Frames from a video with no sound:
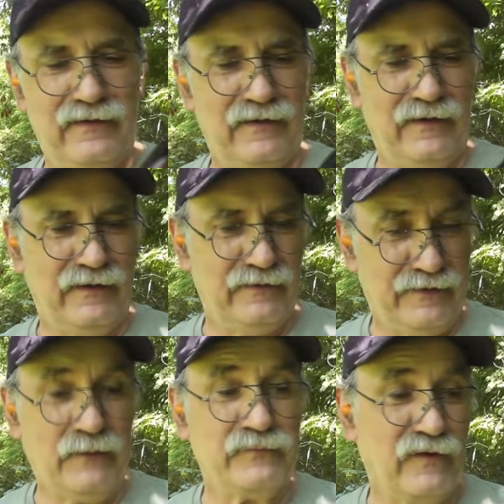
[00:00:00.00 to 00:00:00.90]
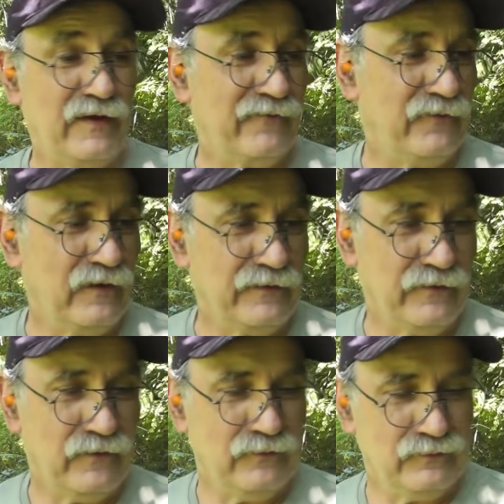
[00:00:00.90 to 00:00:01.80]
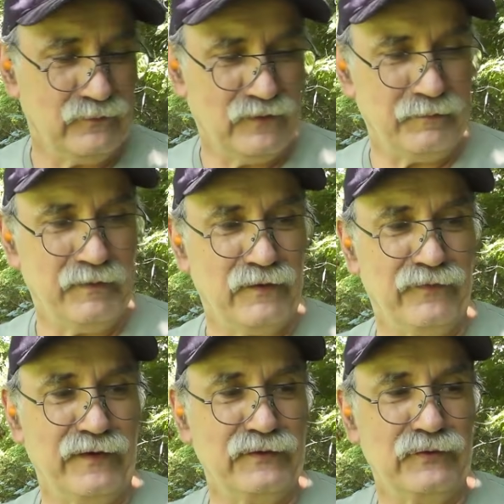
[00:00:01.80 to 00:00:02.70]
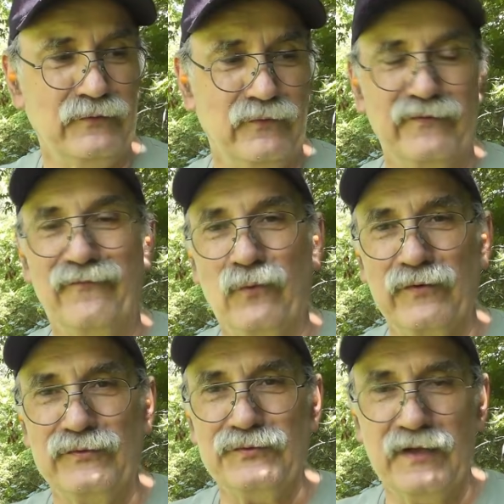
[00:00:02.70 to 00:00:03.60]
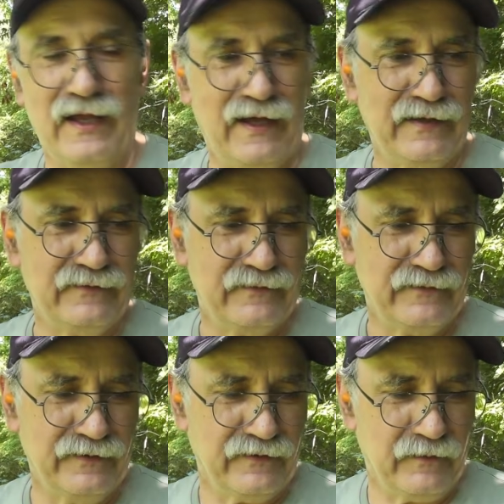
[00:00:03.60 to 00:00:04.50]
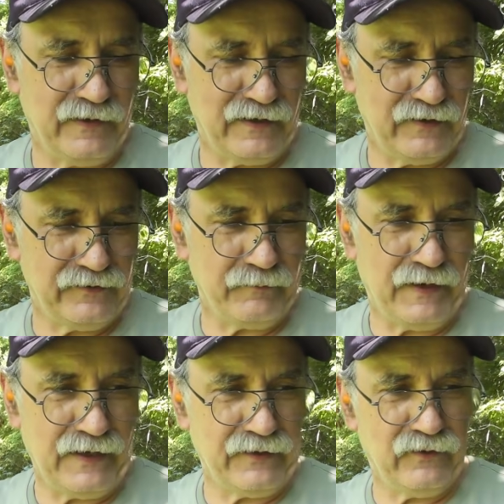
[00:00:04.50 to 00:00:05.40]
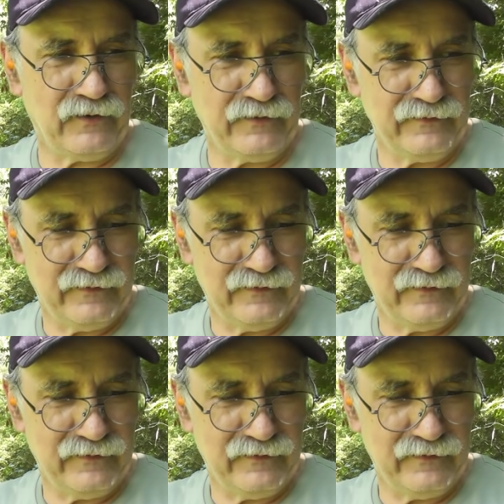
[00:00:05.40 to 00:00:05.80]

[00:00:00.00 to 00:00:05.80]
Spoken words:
and that was a lot of fun. You know, what better thing to do on the 4th of July than to come out here in your backyard